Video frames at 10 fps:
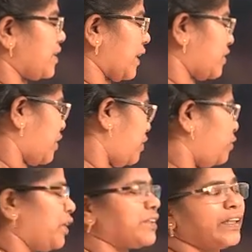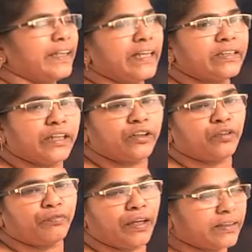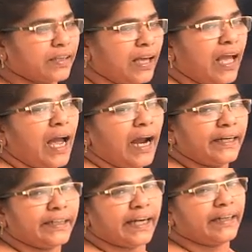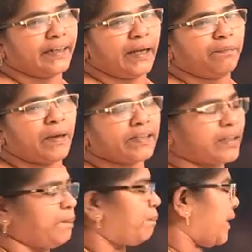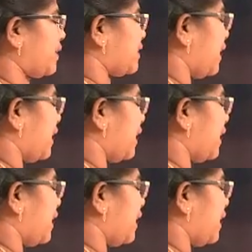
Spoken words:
structural units and easy to fix. And it can replace the bricks